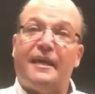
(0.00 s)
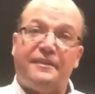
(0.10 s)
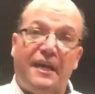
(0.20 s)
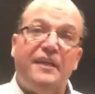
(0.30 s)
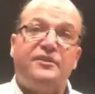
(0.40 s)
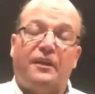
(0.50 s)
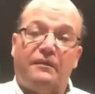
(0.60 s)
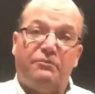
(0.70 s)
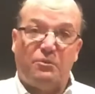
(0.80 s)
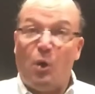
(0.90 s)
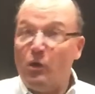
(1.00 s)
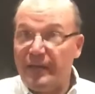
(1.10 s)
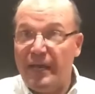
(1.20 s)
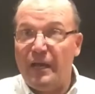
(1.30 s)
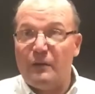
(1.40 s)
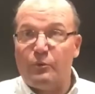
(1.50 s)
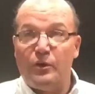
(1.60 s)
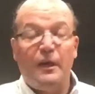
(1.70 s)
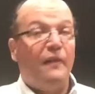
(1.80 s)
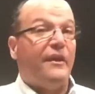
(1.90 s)
It takes a small
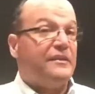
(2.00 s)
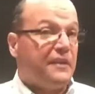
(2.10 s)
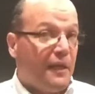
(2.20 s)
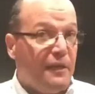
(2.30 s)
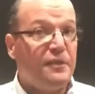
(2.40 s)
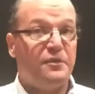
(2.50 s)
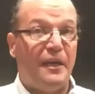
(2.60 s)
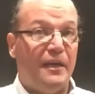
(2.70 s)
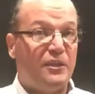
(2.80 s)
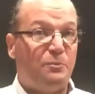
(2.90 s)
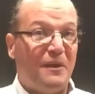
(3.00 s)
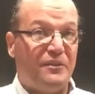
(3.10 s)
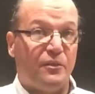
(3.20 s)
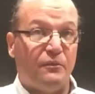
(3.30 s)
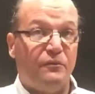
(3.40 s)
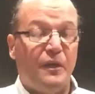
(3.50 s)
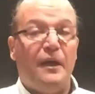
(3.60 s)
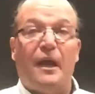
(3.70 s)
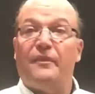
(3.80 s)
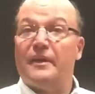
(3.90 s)
caliber that's inexpensive
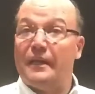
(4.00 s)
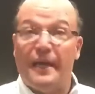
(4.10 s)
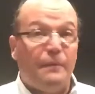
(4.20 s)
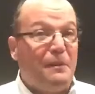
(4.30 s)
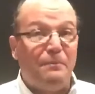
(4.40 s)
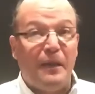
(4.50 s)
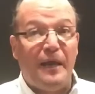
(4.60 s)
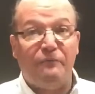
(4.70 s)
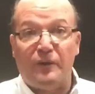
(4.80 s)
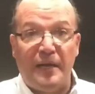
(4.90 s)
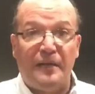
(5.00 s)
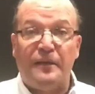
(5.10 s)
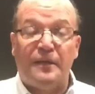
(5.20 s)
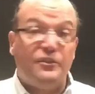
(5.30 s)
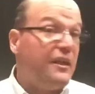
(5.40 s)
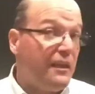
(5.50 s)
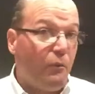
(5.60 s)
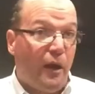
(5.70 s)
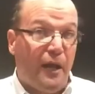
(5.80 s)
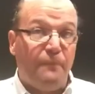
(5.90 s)
and that a lot of people have for handguns
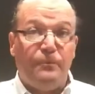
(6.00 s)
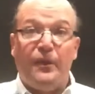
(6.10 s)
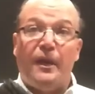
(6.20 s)
anyway,